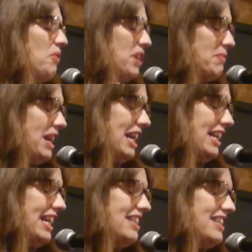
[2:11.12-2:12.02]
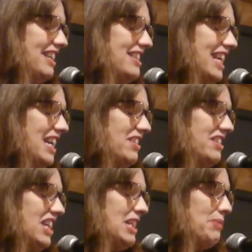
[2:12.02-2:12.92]
With my clit and sacred
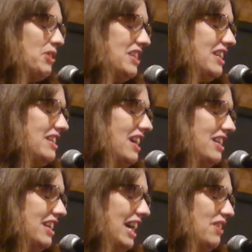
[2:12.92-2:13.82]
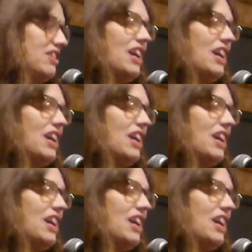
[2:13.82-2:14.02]
G-spot inside and out,